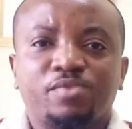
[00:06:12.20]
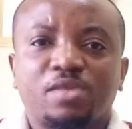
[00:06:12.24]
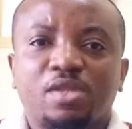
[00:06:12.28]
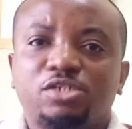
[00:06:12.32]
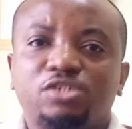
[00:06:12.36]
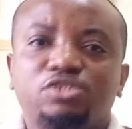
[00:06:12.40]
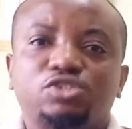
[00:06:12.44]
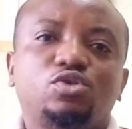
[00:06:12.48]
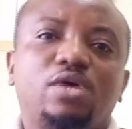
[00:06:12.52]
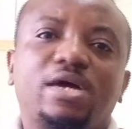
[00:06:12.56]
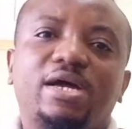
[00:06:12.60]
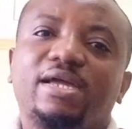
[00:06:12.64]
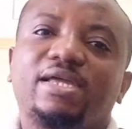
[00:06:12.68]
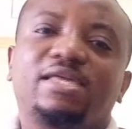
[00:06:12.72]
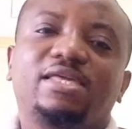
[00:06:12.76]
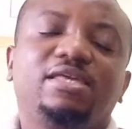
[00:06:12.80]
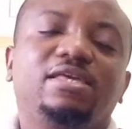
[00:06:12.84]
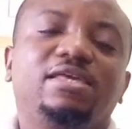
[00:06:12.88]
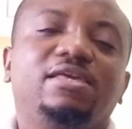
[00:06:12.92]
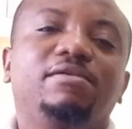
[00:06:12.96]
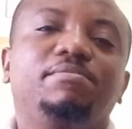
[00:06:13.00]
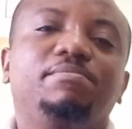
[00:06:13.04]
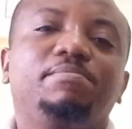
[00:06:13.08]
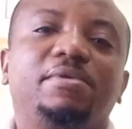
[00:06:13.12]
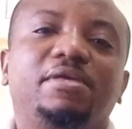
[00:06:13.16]
So I
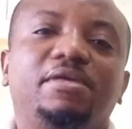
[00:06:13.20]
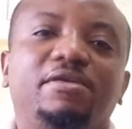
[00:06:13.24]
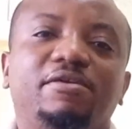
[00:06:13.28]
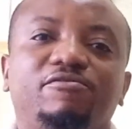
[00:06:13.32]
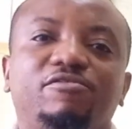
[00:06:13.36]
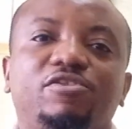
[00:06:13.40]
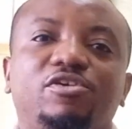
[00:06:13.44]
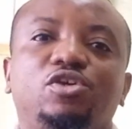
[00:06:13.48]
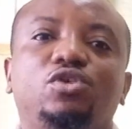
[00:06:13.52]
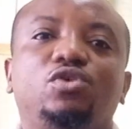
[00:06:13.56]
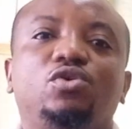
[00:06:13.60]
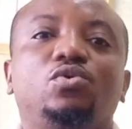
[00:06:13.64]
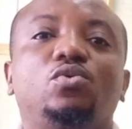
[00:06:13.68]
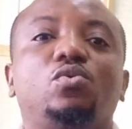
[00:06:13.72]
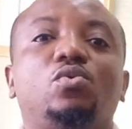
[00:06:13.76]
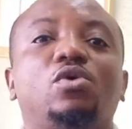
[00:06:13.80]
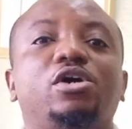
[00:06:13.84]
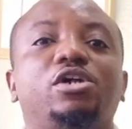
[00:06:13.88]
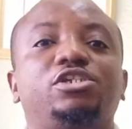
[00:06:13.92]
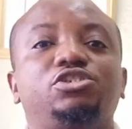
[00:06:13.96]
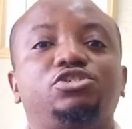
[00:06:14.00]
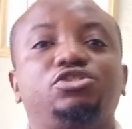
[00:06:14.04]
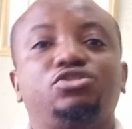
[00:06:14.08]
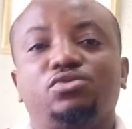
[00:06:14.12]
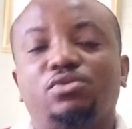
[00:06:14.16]
keep giving you
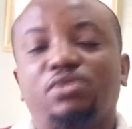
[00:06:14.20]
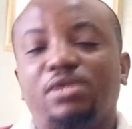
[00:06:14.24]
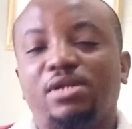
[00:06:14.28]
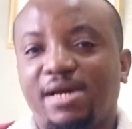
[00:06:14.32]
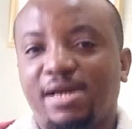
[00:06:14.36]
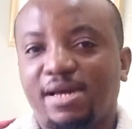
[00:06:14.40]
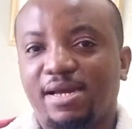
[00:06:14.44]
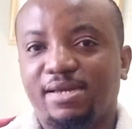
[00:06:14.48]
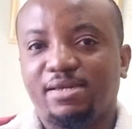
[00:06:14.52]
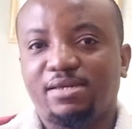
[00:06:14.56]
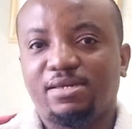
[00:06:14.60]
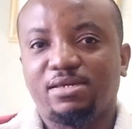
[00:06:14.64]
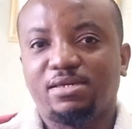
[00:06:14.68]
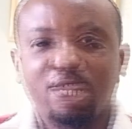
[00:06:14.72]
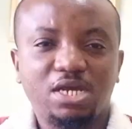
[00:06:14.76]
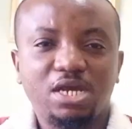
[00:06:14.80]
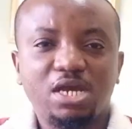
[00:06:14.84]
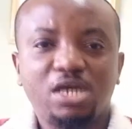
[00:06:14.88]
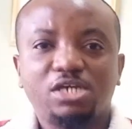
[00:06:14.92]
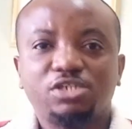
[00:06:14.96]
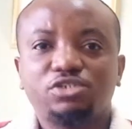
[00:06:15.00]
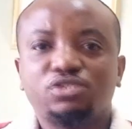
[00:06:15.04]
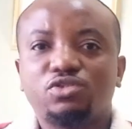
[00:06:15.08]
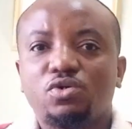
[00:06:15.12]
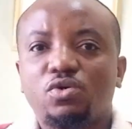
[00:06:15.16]
what you like.
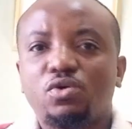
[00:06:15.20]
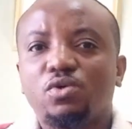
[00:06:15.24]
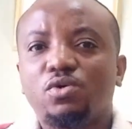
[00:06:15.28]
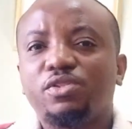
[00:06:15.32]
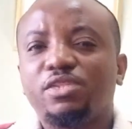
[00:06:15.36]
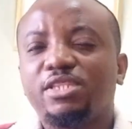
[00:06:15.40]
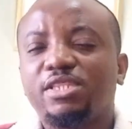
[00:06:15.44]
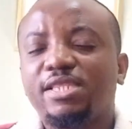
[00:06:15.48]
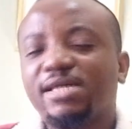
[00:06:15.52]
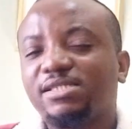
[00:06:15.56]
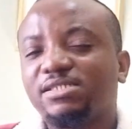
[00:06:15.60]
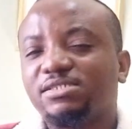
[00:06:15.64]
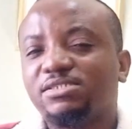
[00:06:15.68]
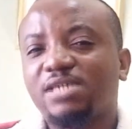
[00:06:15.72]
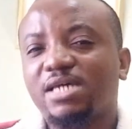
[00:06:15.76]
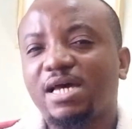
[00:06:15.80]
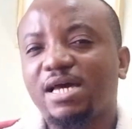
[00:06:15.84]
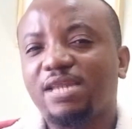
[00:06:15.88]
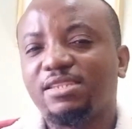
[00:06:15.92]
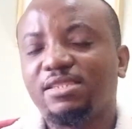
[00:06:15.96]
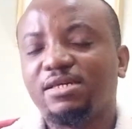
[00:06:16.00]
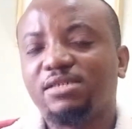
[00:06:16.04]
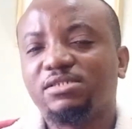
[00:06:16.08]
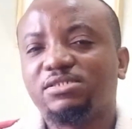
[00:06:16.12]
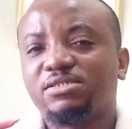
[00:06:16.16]
So that's, I
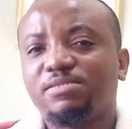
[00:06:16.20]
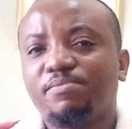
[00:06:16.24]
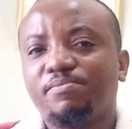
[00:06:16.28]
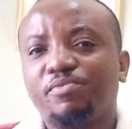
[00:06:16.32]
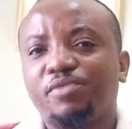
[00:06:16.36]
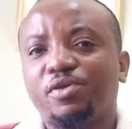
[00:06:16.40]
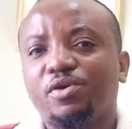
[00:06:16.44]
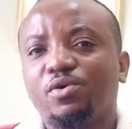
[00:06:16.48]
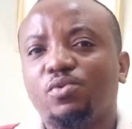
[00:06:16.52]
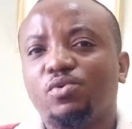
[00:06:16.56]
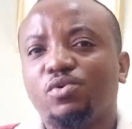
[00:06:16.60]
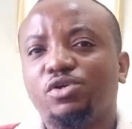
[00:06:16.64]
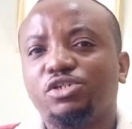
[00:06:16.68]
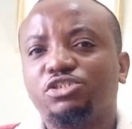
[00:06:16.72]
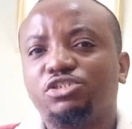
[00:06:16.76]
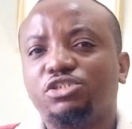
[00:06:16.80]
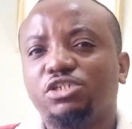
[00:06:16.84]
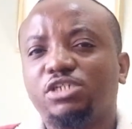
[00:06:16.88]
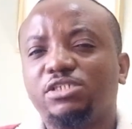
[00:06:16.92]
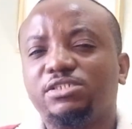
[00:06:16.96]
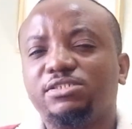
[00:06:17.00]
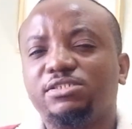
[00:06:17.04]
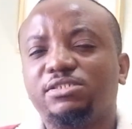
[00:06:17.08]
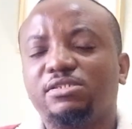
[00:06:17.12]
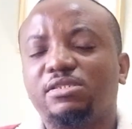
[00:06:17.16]
think, something which
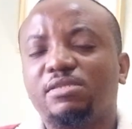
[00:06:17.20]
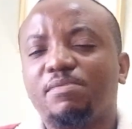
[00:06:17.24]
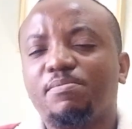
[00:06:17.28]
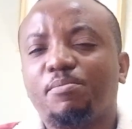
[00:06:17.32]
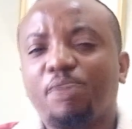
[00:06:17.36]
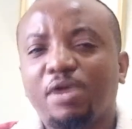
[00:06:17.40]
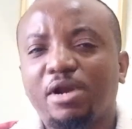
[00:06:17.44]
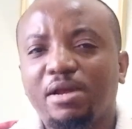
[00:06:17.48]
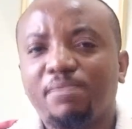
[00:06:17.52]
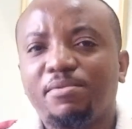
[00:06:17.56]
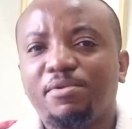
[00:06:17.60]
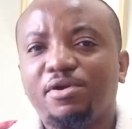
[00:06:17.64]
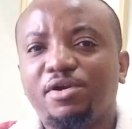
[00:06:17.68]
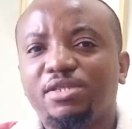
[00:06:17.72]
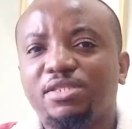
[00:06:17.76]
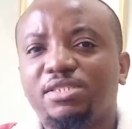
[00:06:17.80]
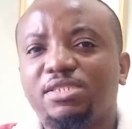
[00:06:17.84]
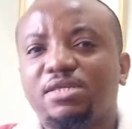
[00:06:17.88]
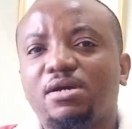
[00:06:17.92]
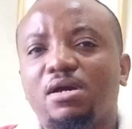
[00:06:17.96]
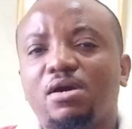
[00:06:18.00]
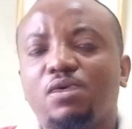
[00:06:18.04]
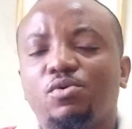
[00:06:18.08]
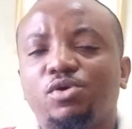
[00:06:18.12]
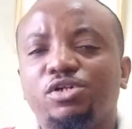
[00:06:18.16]
is the primary
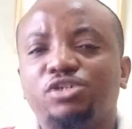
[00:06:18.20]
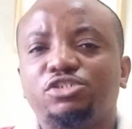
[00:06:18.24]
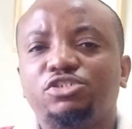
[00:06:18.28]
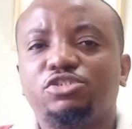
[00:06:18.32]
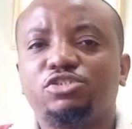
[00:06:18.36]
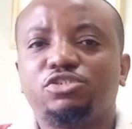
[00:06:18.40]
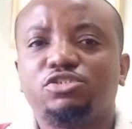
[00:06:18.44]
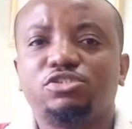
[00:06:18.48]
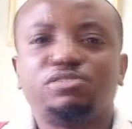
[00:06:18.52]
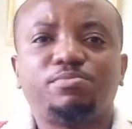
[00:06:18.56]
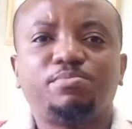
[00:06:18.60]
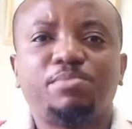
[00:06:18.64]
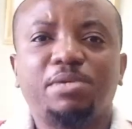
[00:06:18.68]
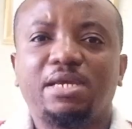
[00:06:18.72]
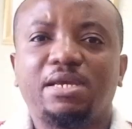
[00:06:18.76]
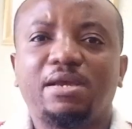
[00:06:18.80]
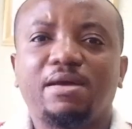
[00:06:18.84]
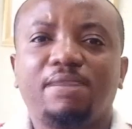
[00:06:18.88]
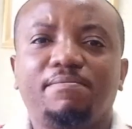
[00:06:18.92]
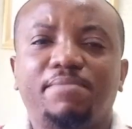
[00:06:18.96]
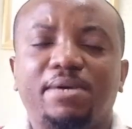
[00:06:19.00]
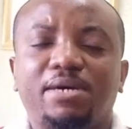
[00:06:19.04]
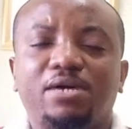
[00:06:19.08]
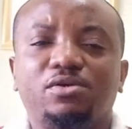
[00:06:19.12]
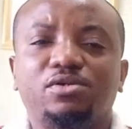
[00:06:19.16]
thing I wanted to speak
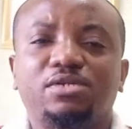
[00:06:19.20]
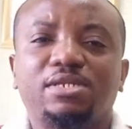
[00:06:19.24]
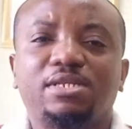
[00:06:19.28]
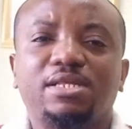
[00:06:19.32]
about,